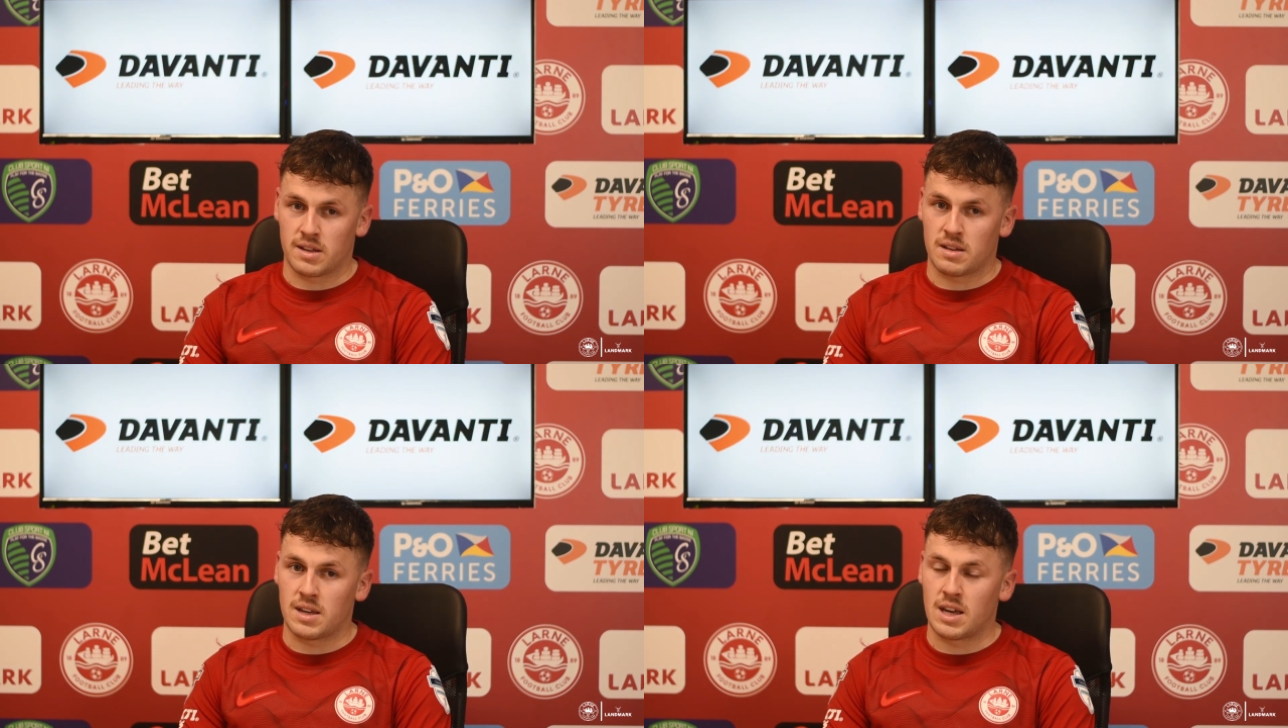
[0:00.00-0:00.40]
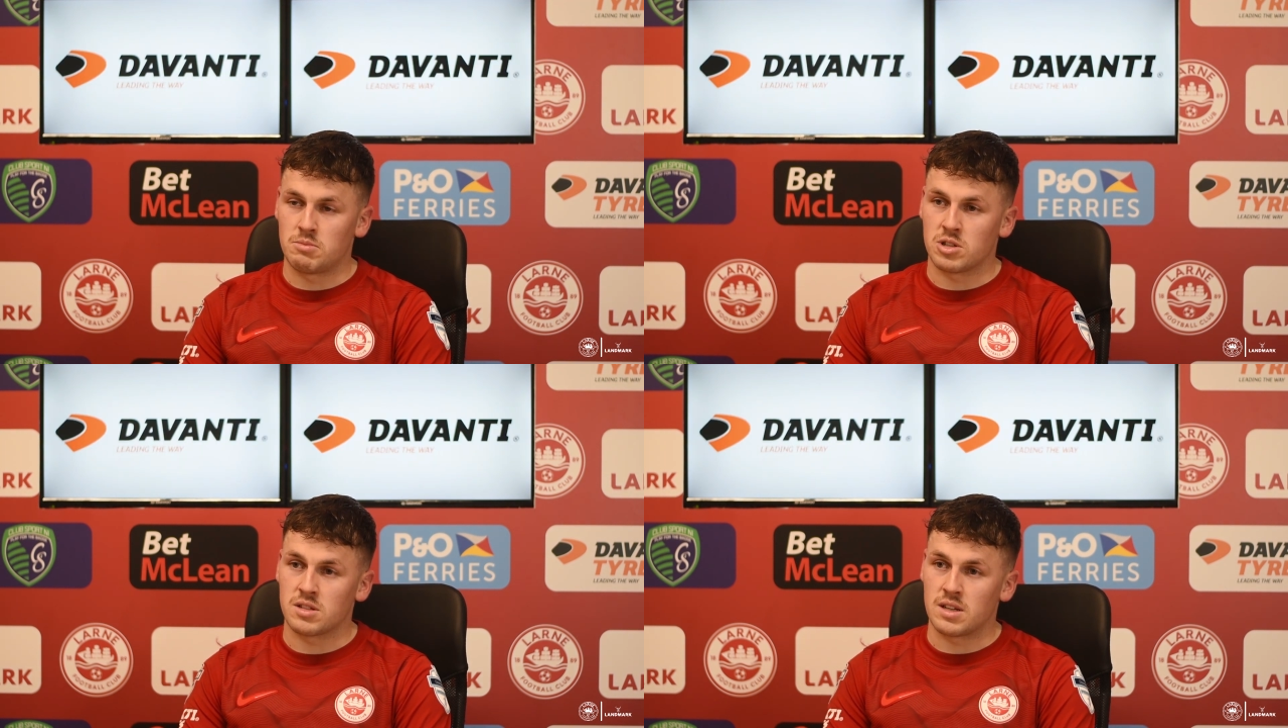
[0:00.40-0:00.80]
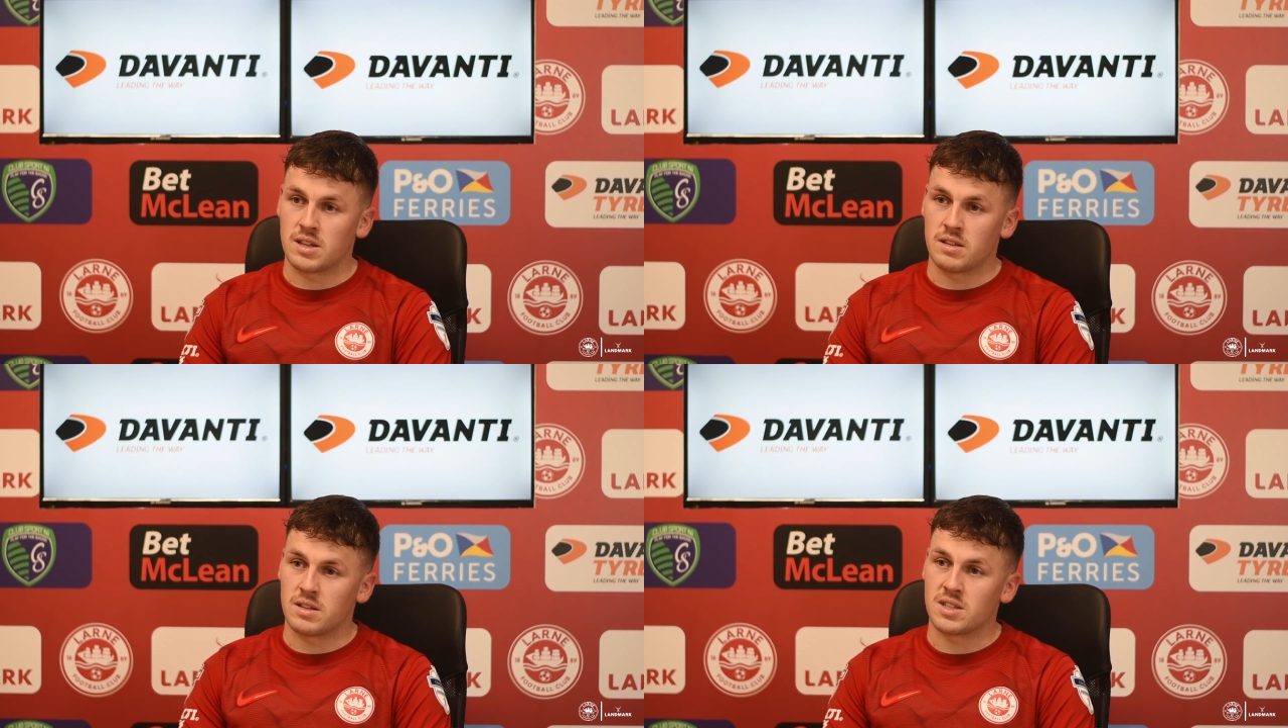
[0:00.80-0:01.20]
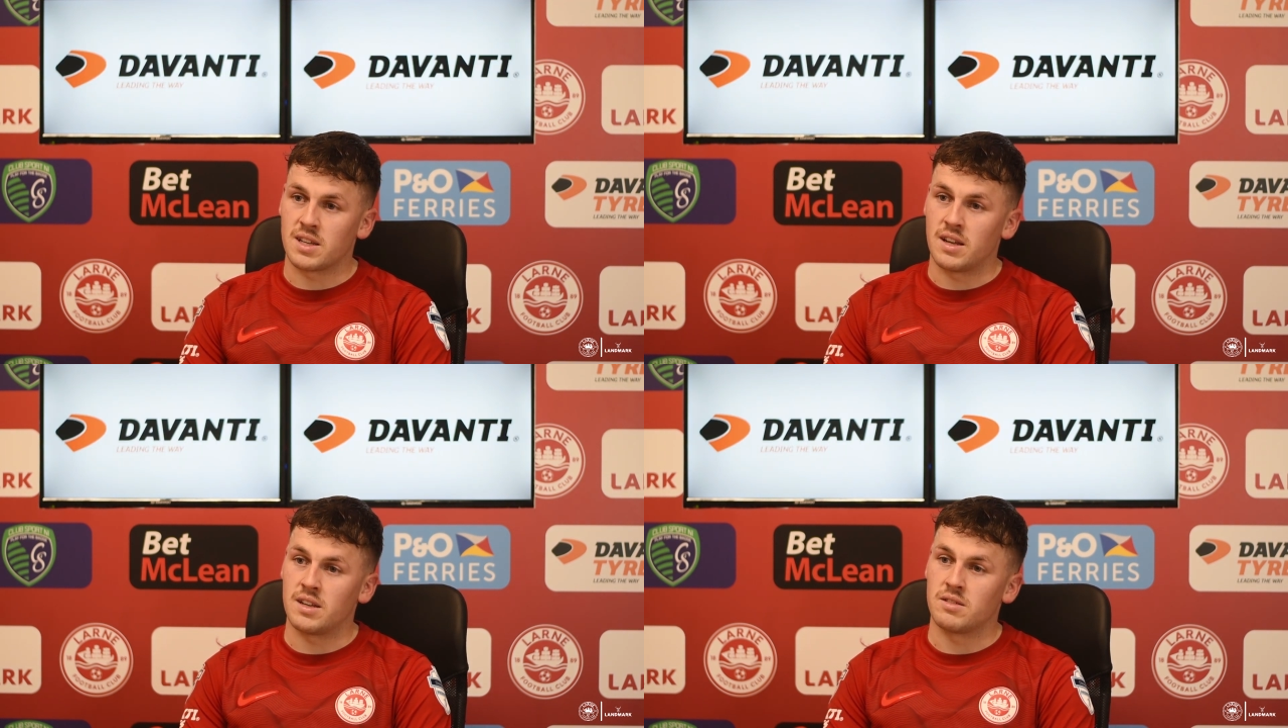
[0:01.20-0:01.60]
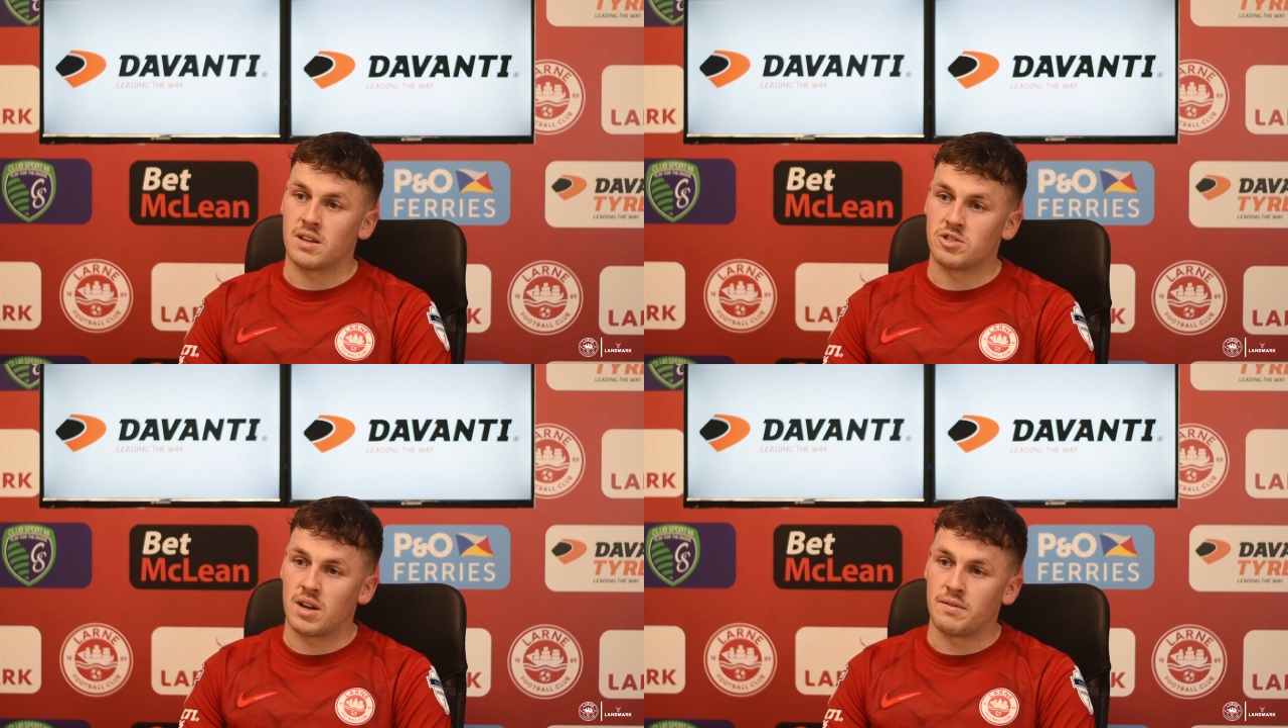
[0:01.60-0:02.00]
like they came just to sit in
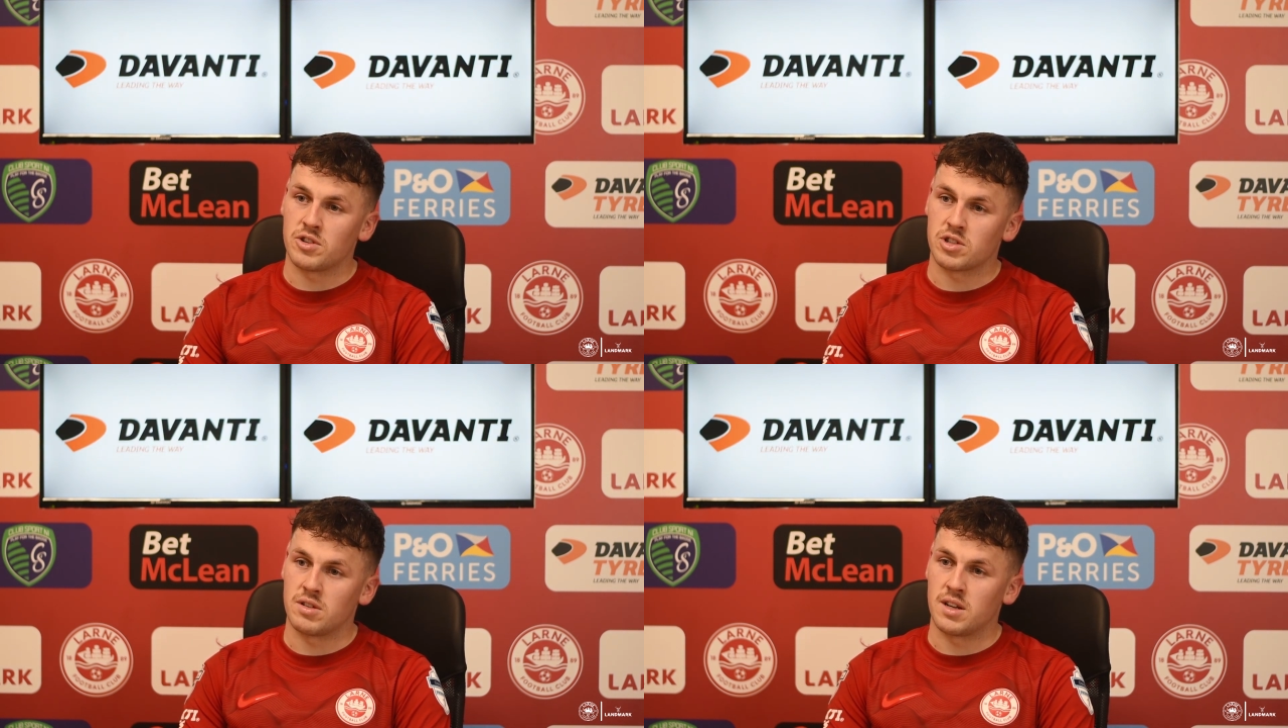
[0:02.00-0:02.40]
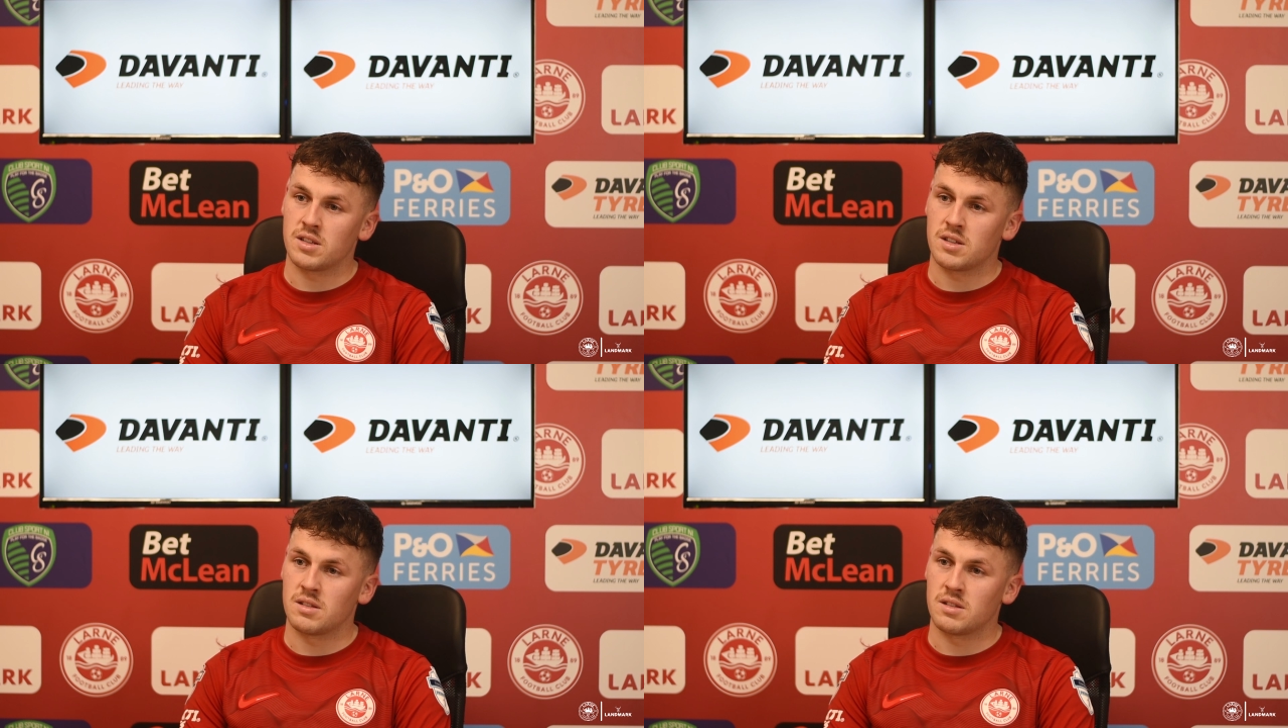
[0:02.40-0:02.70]
and try and frustrate us,